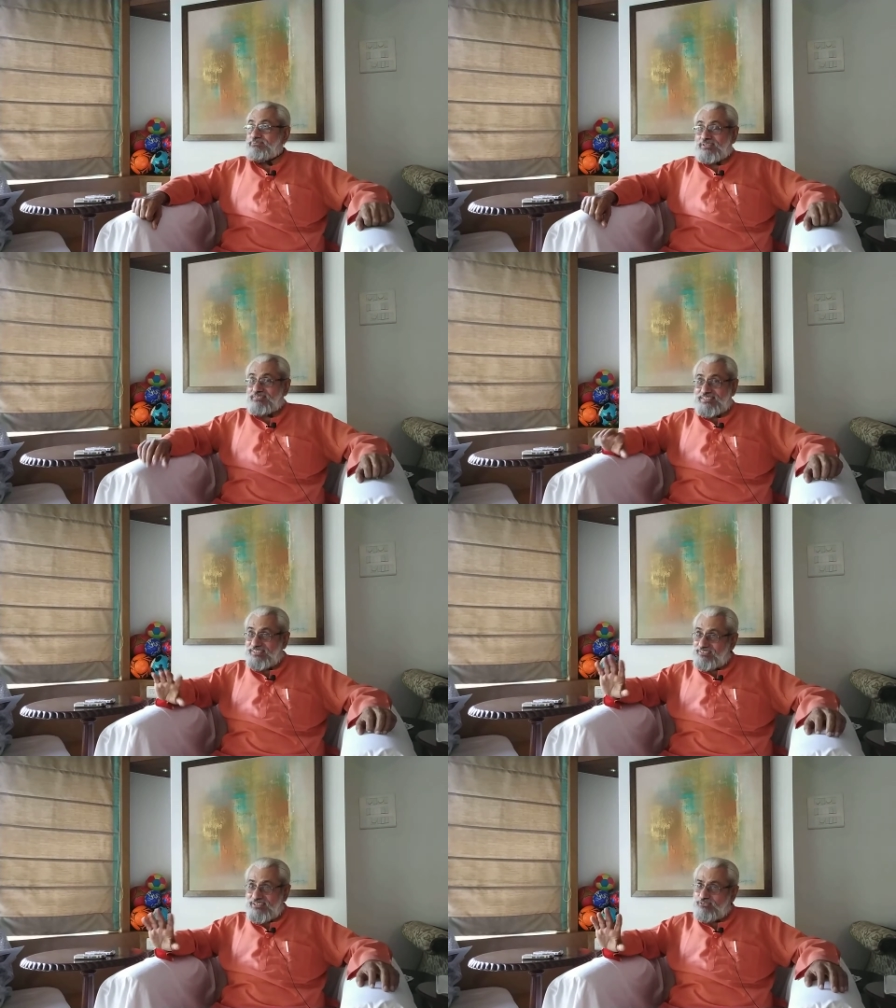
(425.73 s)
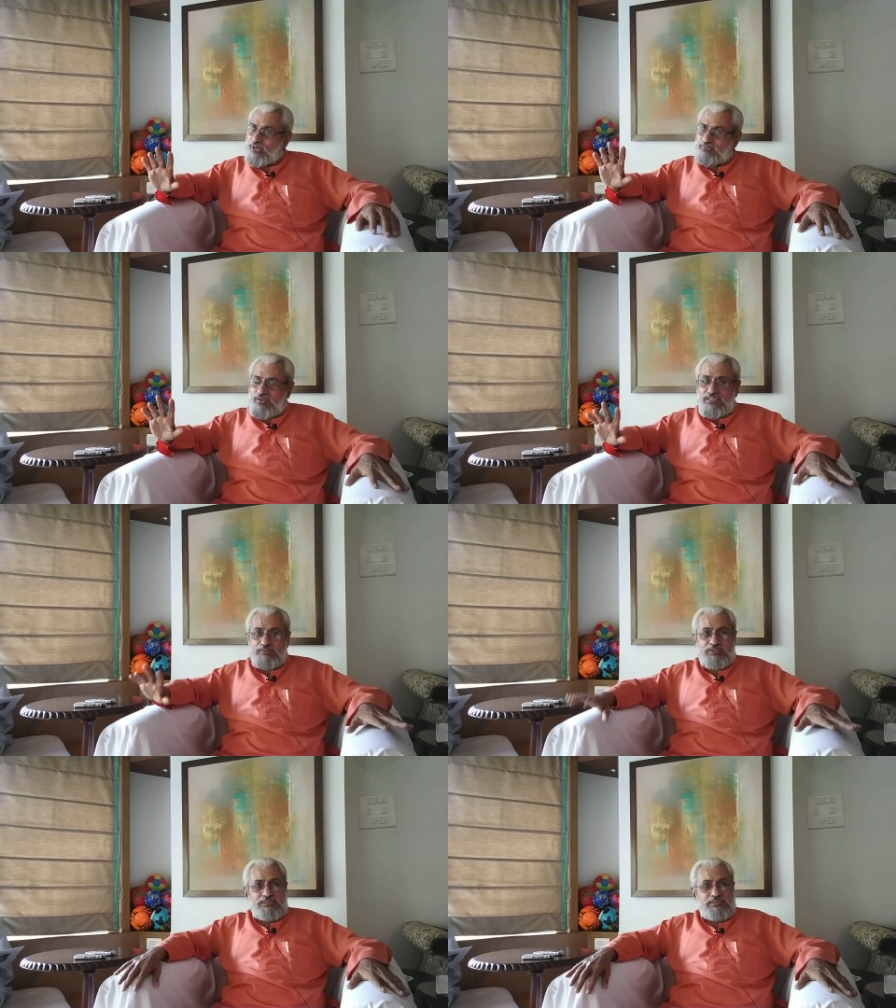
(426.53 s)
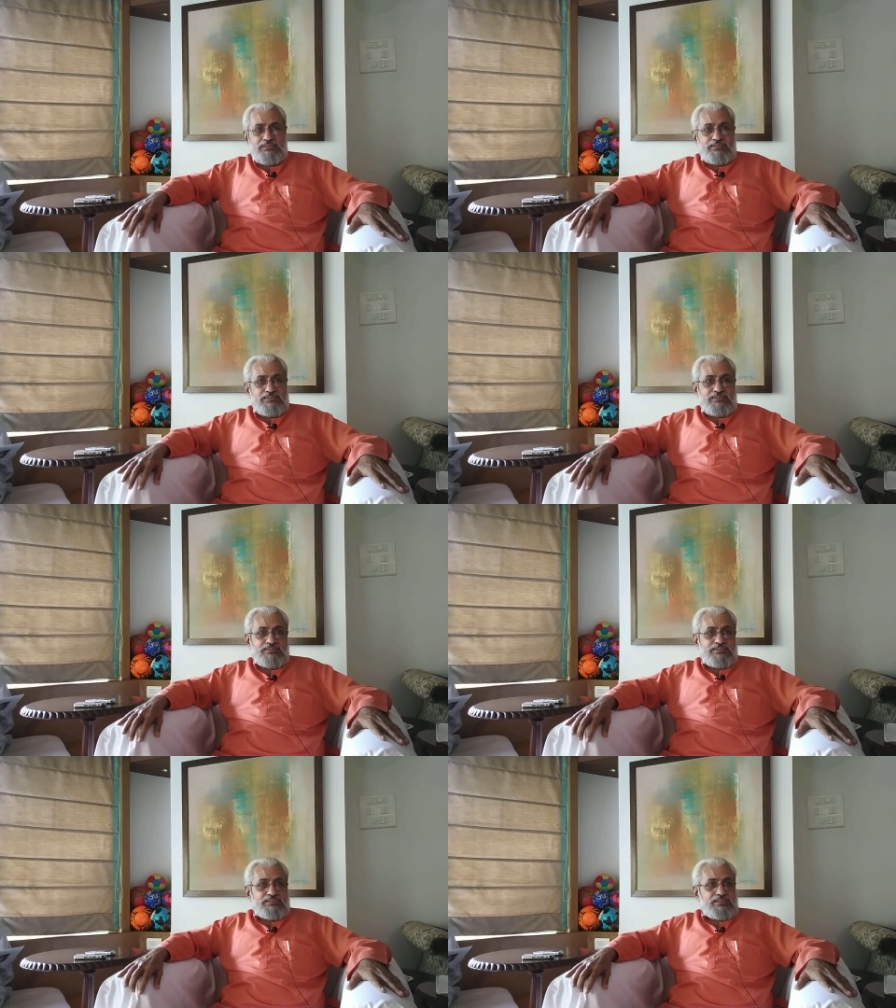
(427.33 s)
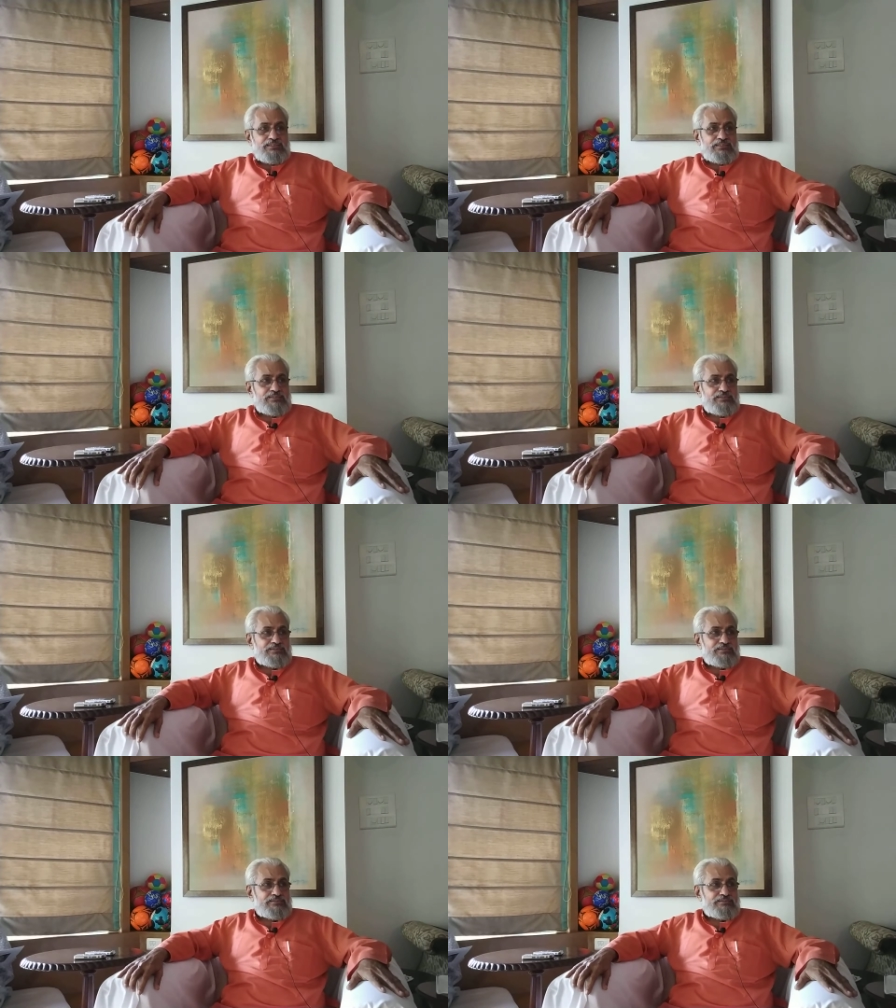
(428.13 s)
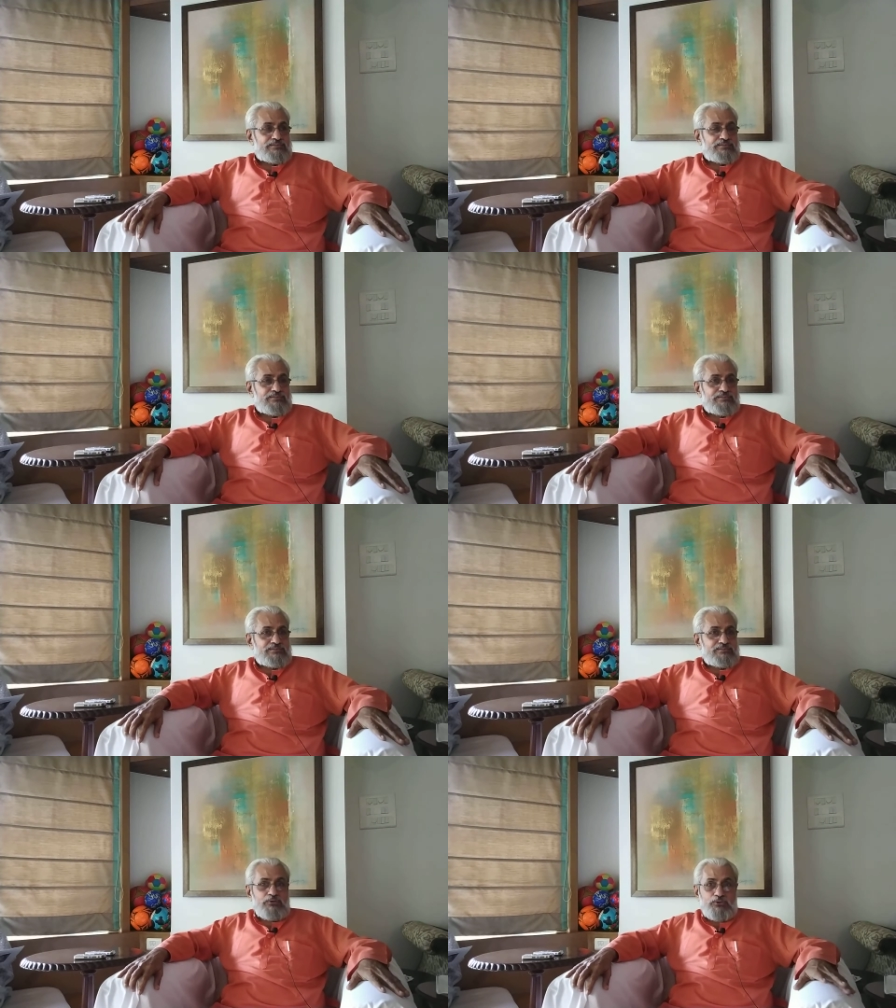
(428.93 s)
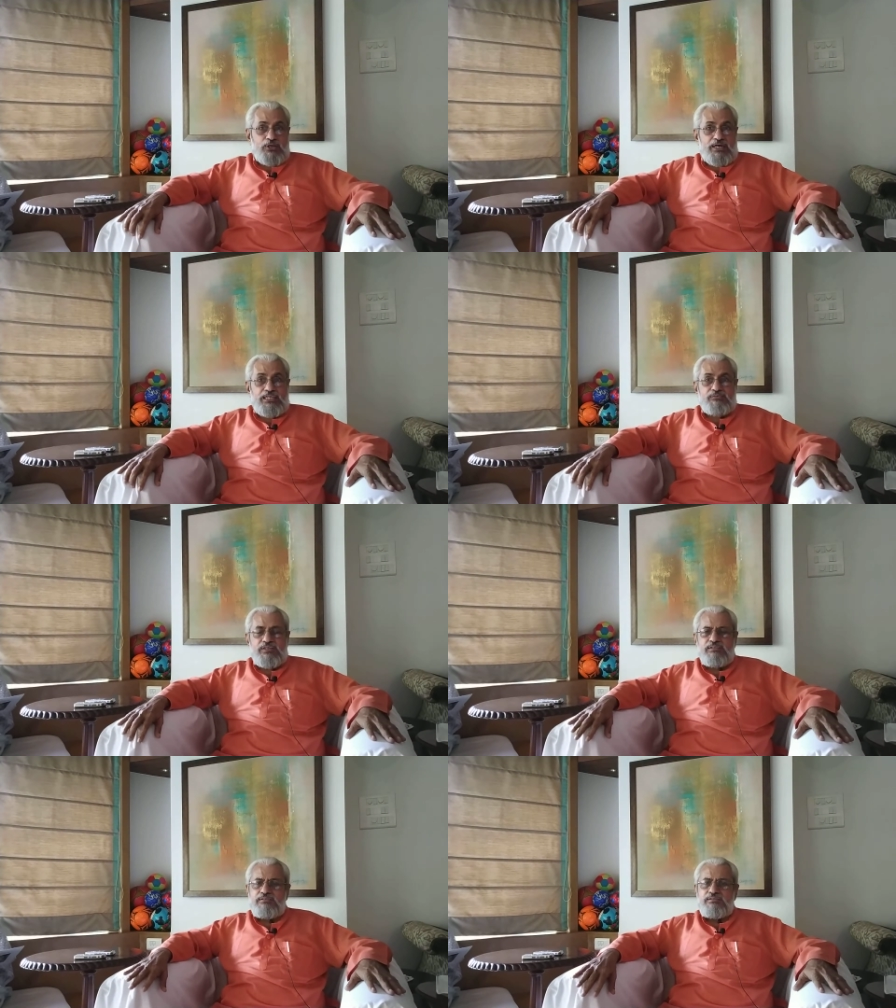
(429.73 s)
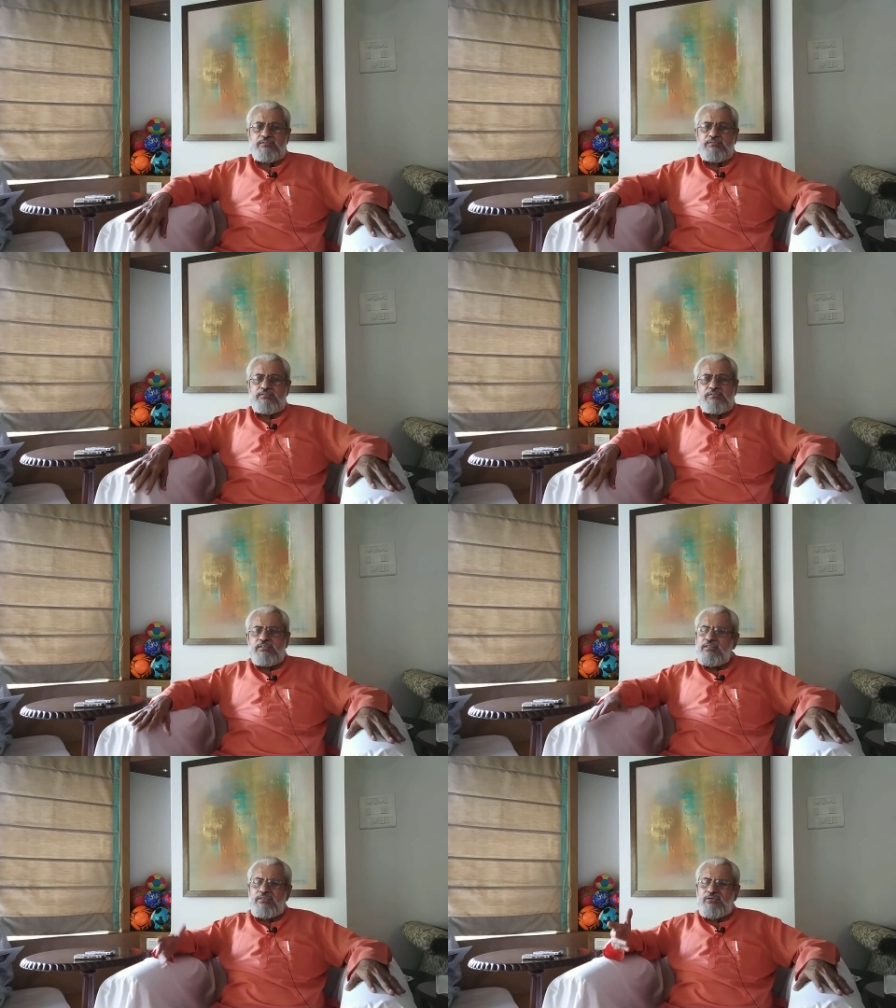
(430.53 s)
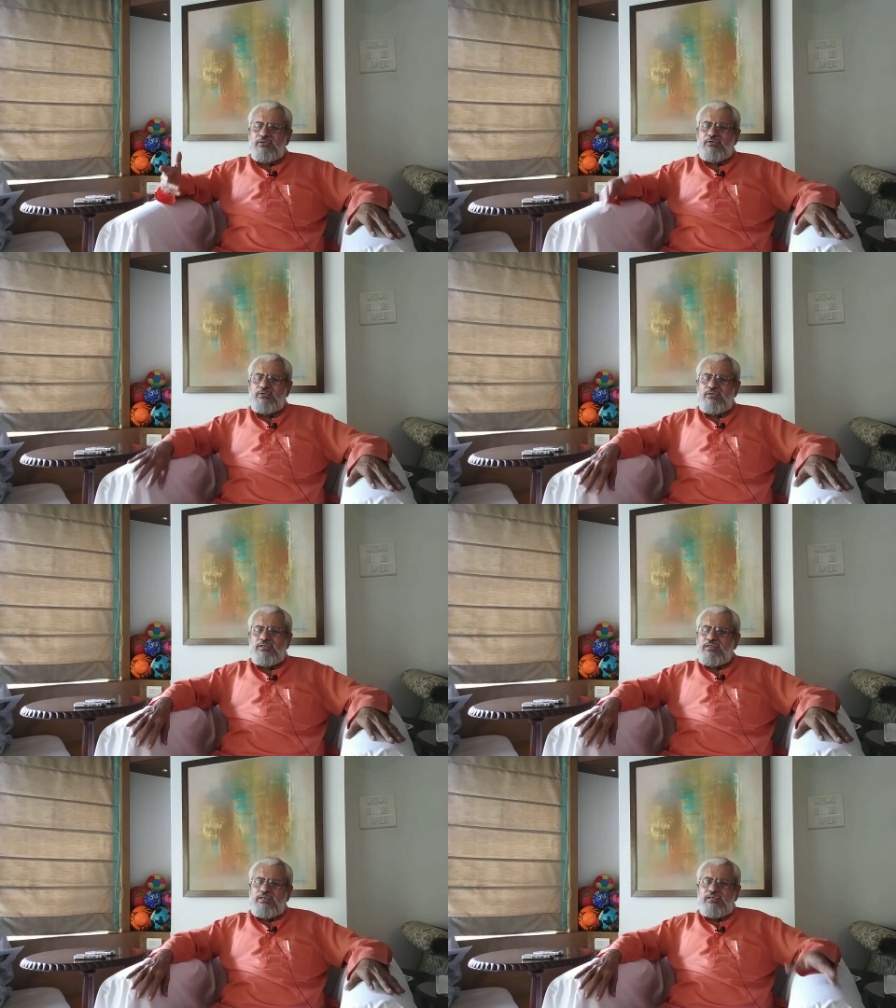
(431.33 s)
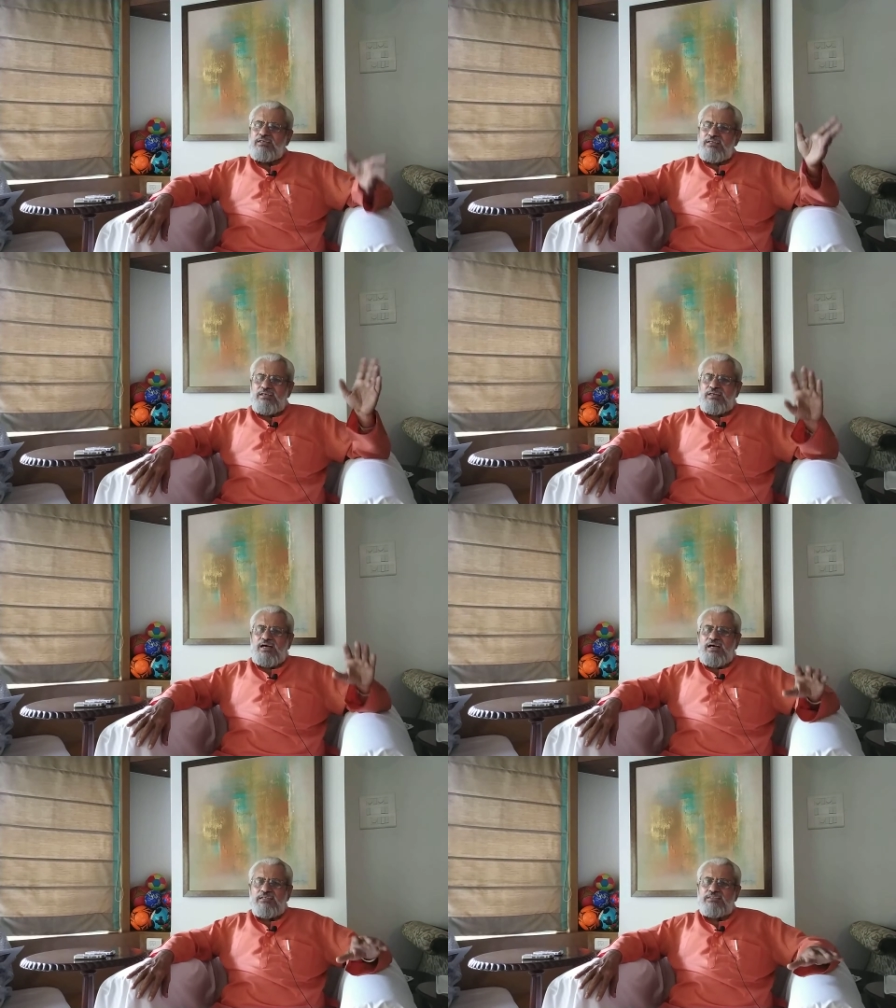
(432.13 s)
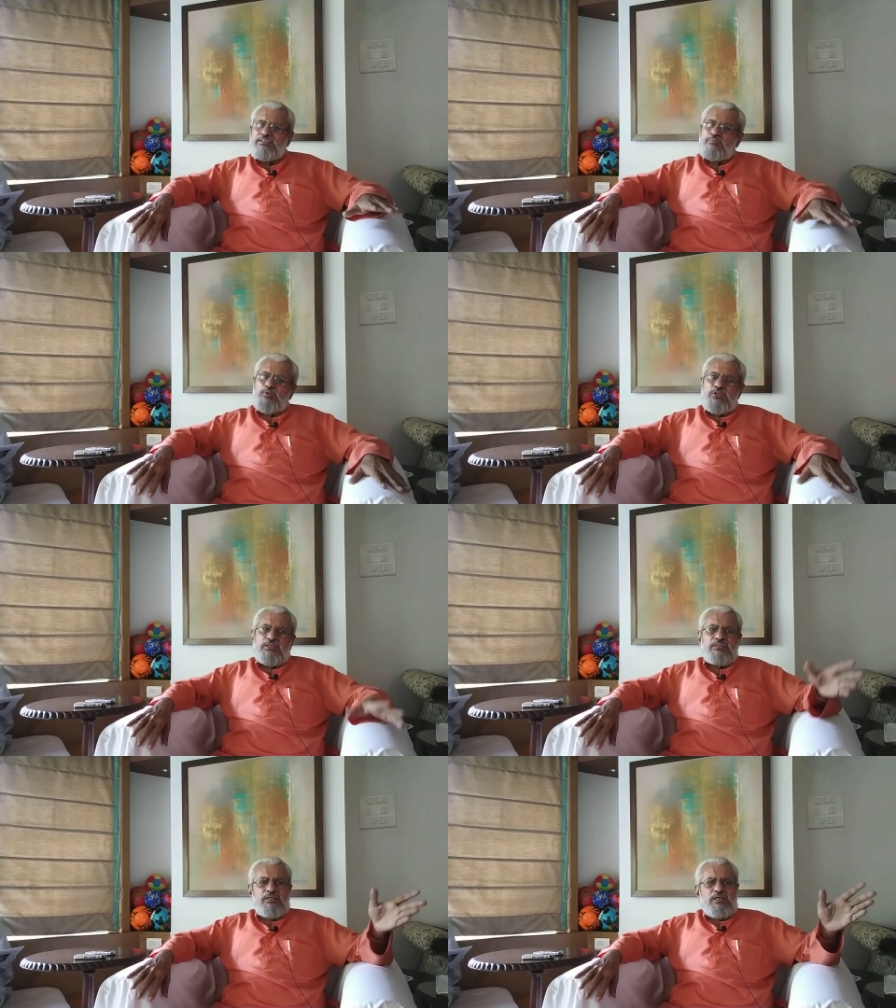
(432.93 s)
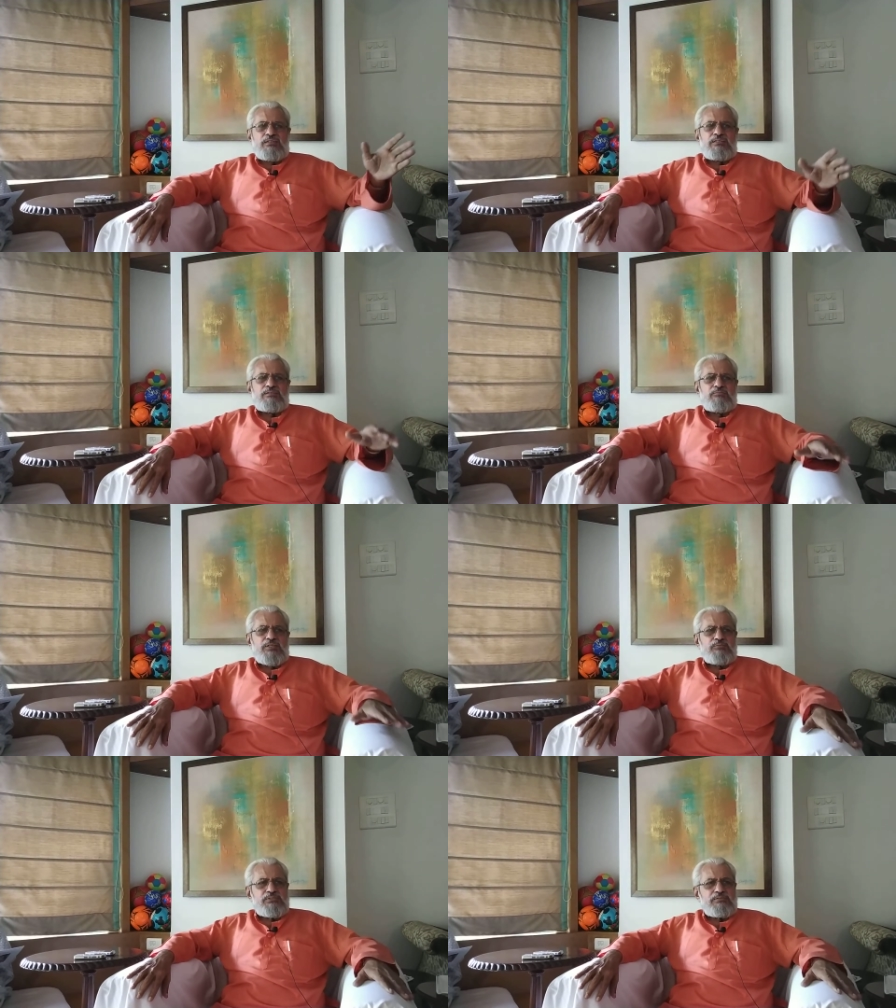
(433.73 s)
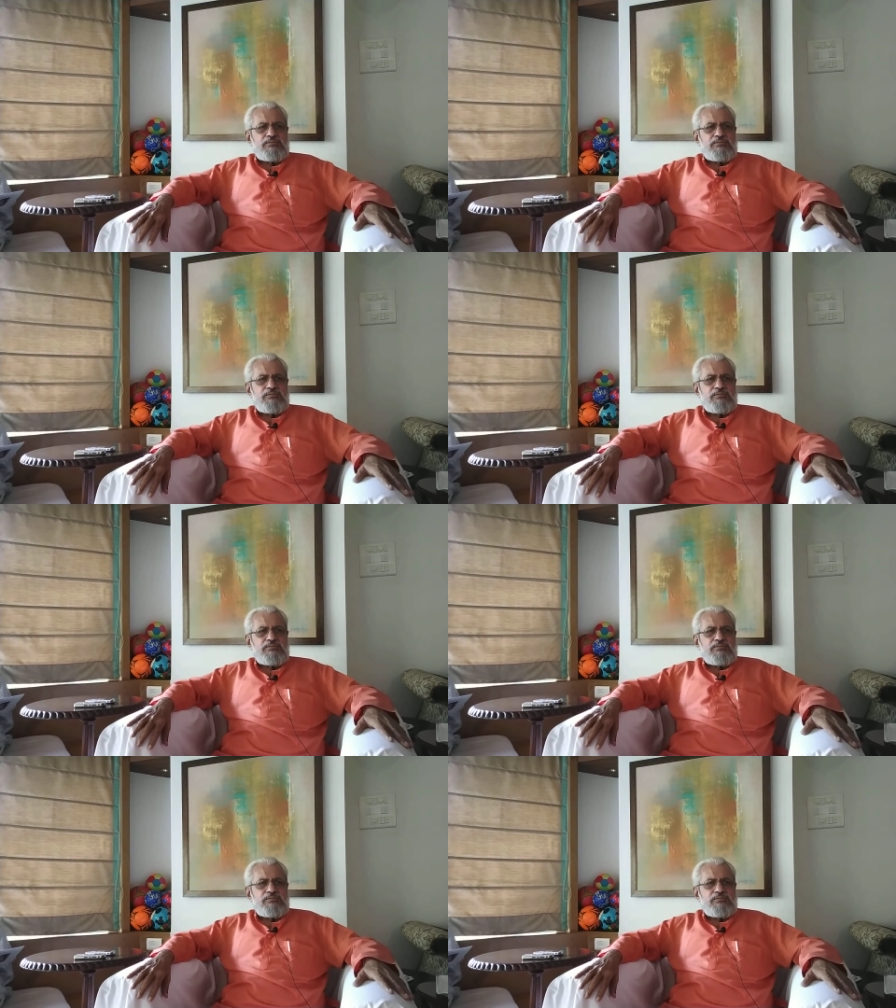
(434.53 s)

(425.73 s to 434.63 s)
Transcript: Previously we were quite flexible. Yeah. No, no, you are right wing. No, no. RSS supported Indira Gandhi sometimes.